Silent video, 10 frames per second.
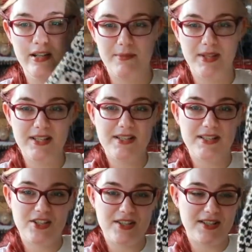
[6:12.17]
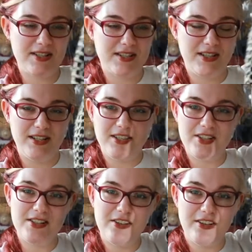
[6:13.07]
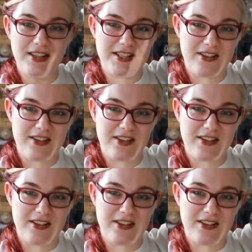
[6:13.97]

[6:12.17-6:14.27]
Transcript: Because just look at this.